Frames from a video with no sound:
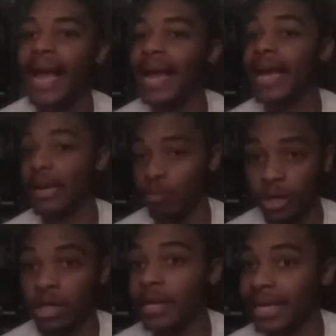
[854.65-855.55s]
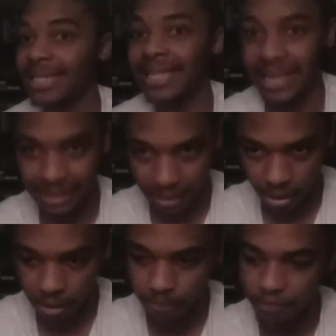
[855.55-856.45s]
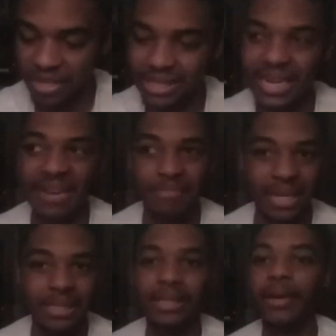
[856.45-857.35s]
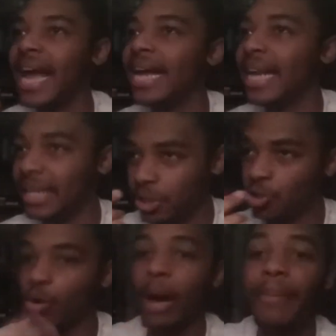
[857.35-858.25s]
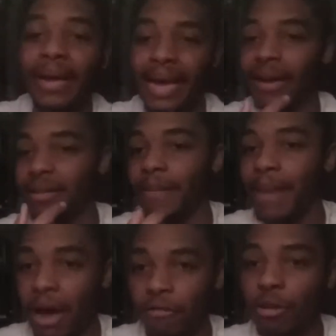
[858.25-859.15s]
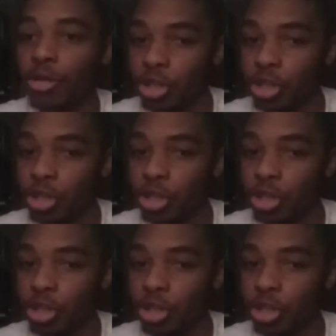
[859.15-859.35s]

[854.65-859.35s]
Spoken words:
And we look and see his Nin beast, and it's dropping out of the mouth.